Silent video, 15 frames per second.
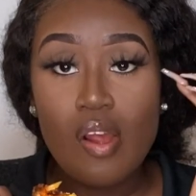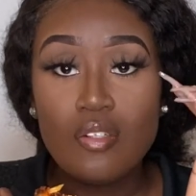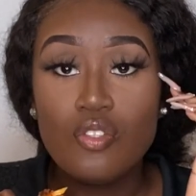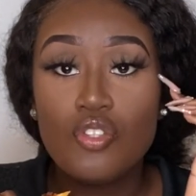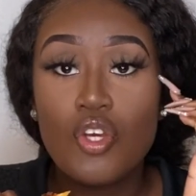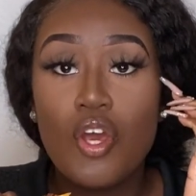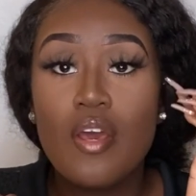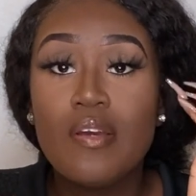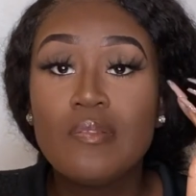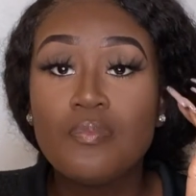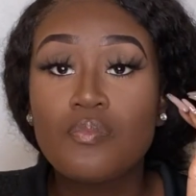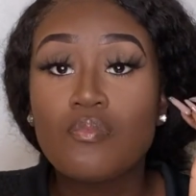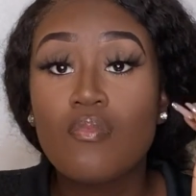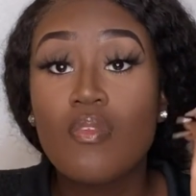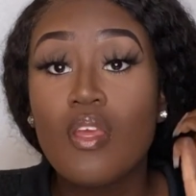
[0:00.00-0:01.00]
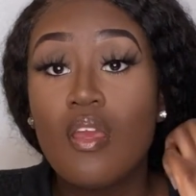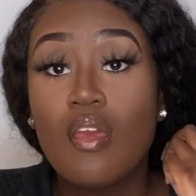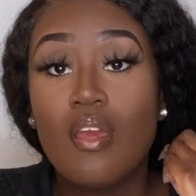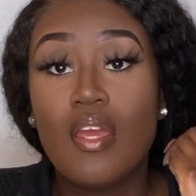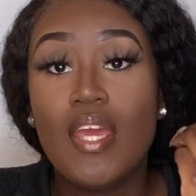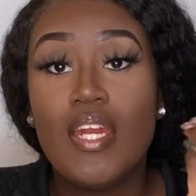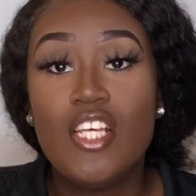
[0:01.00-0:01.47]
So
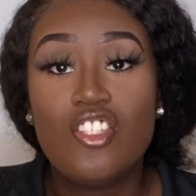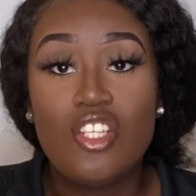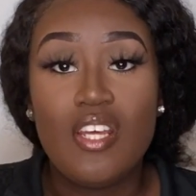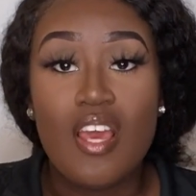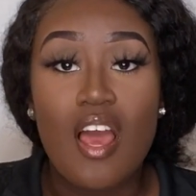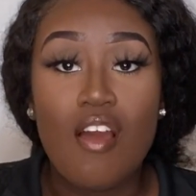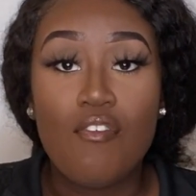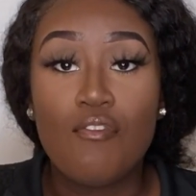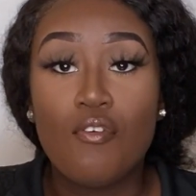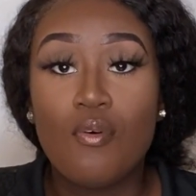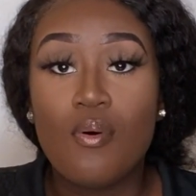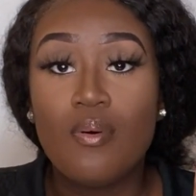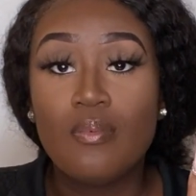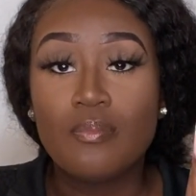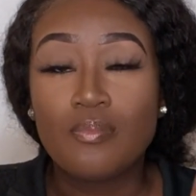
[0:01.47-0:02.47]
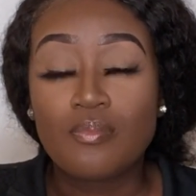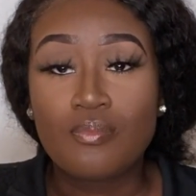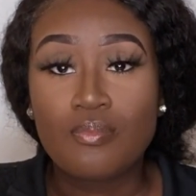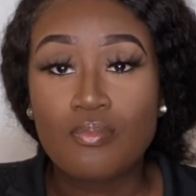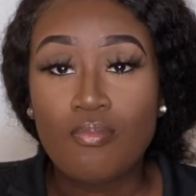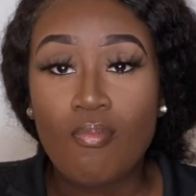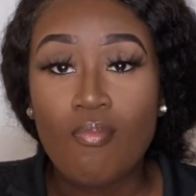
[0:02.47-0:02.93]
initially I thought
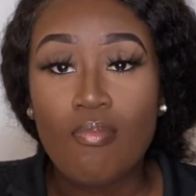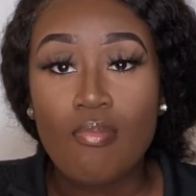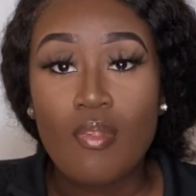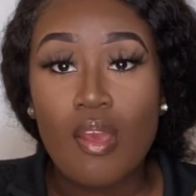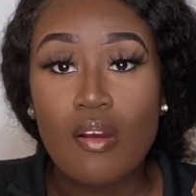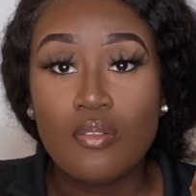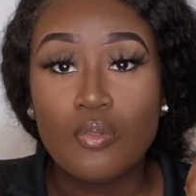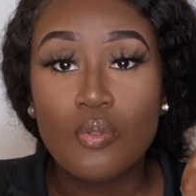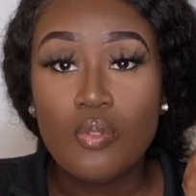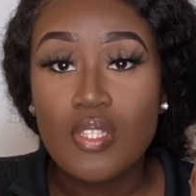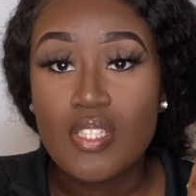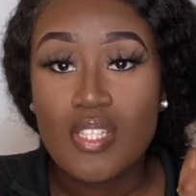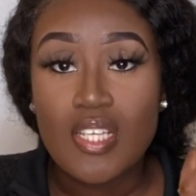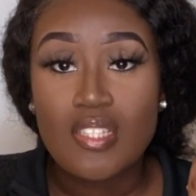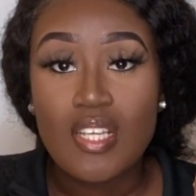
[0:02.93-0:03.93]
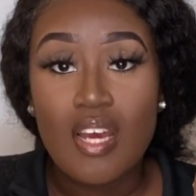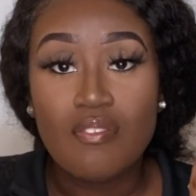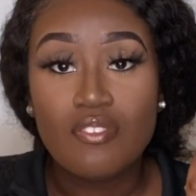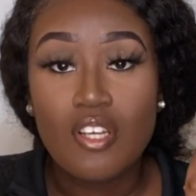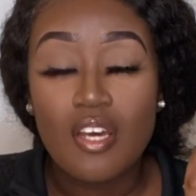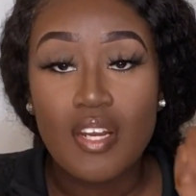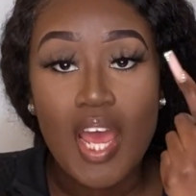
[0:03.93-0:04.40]
all the sets that I've
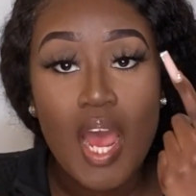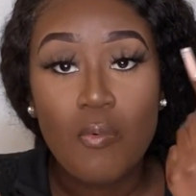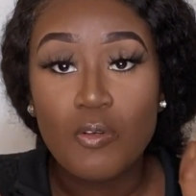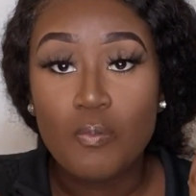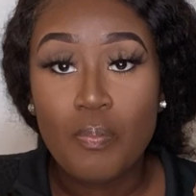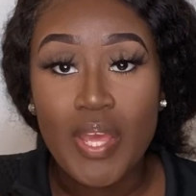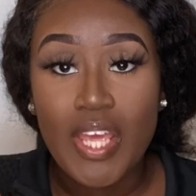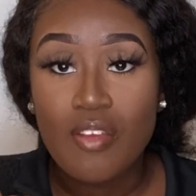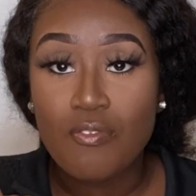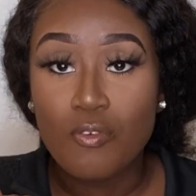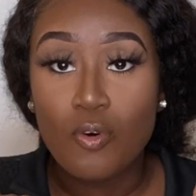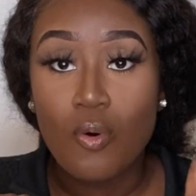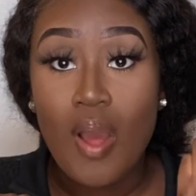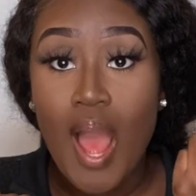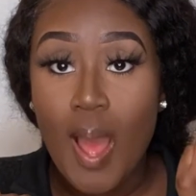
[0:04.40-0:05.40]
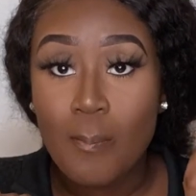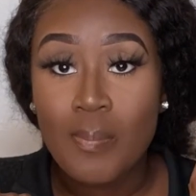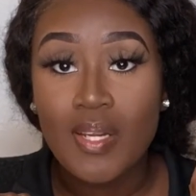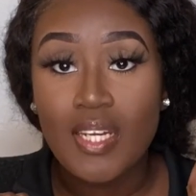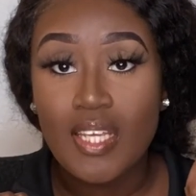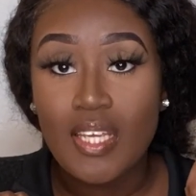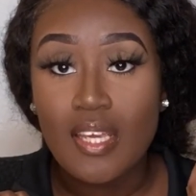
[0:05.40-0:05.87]
done I would pay for
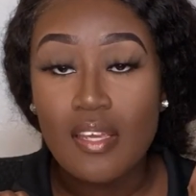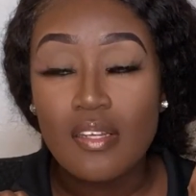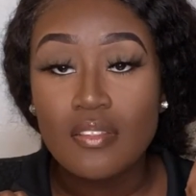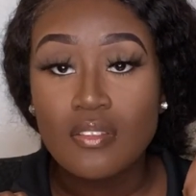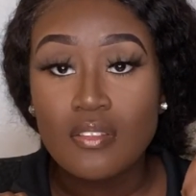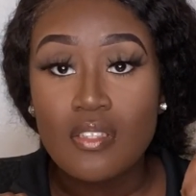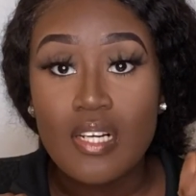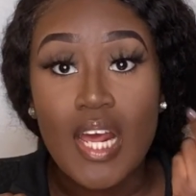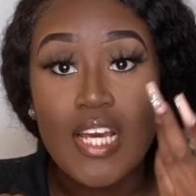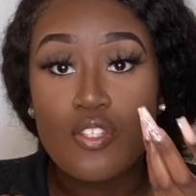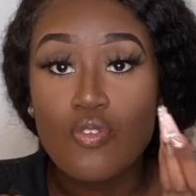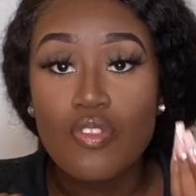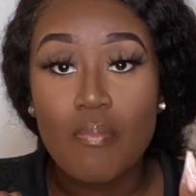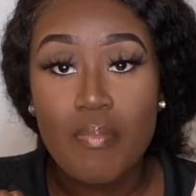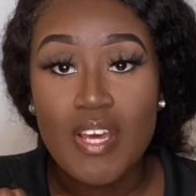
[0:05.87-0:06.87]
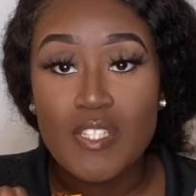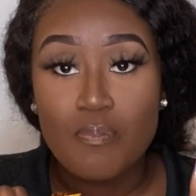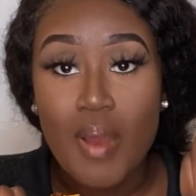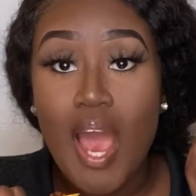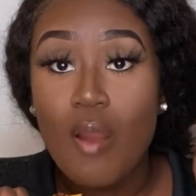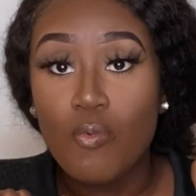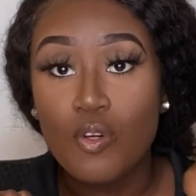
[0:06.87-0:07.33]
happily. Like, it's not the best,
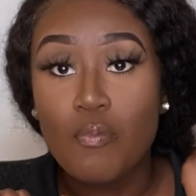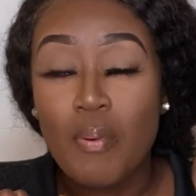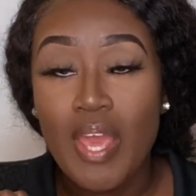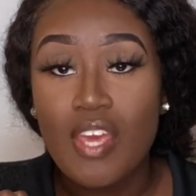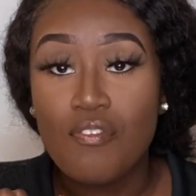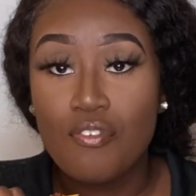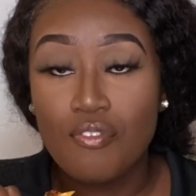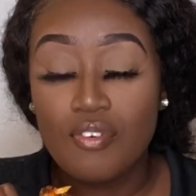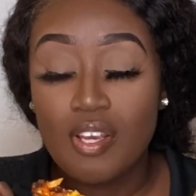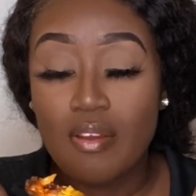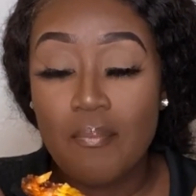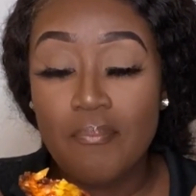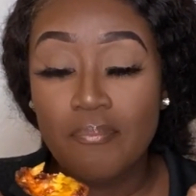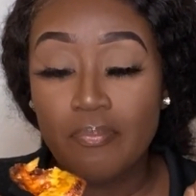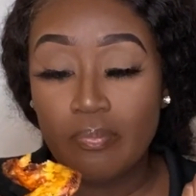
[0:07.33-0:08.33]
but I would pay for it.